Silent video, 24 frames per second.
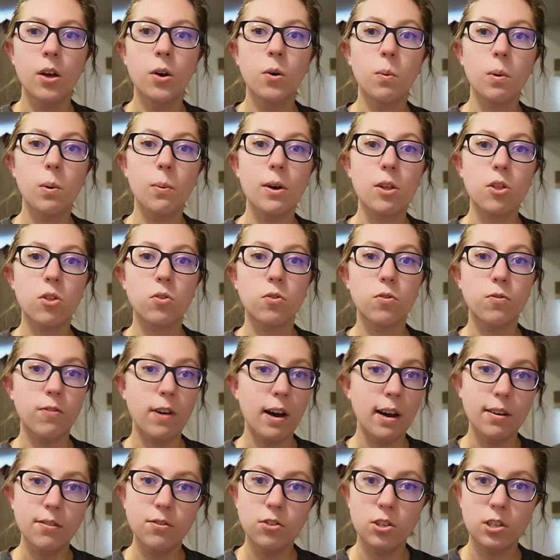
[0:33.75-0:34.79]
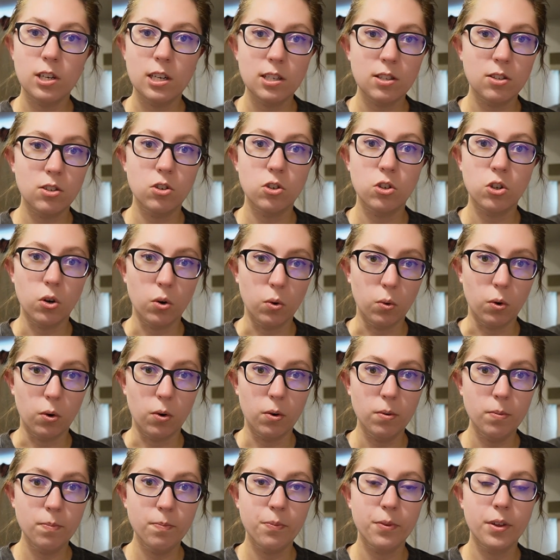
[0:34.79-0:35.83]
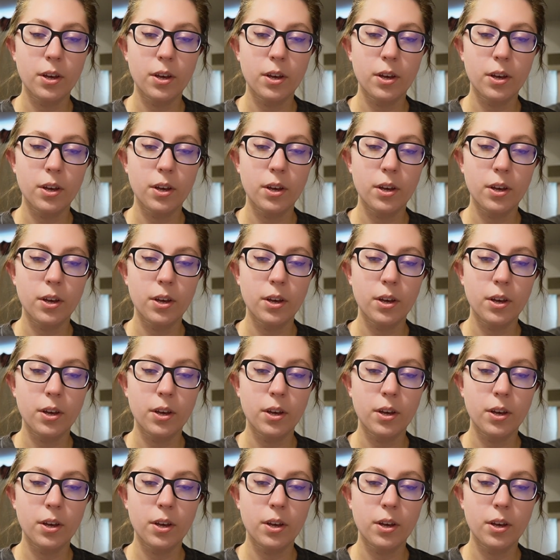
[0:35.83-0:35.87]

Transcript: We went through 5 states in total: